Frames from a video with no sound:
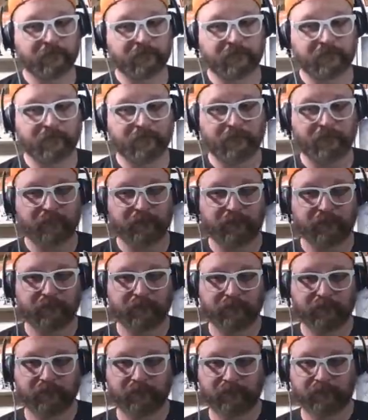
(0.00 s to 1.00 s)
for
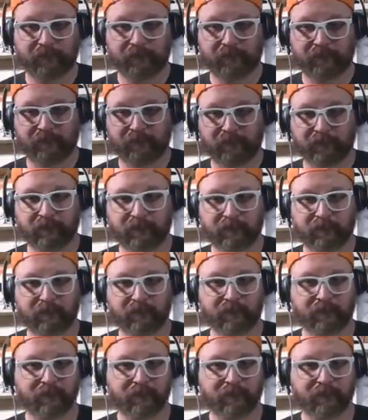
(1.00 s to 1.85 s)
numeral uno.